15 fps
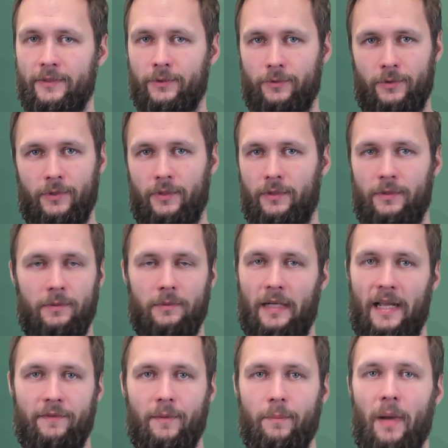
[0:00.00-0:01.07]
or
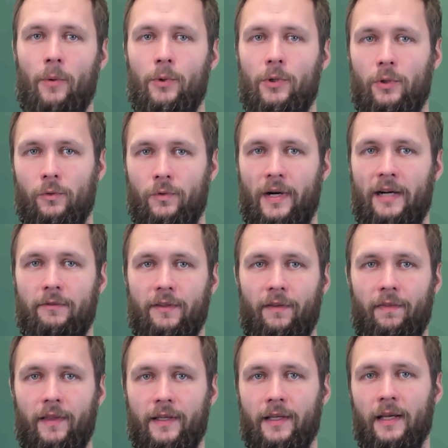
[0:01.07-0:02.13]
have the power over
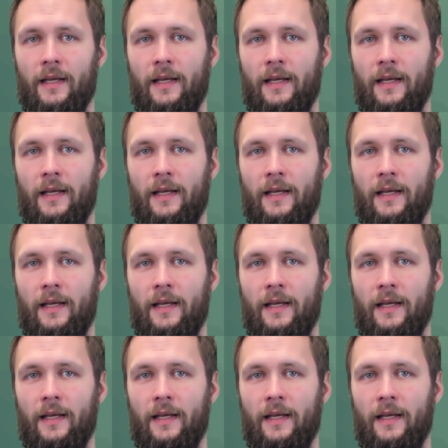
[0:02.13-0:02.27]
everything,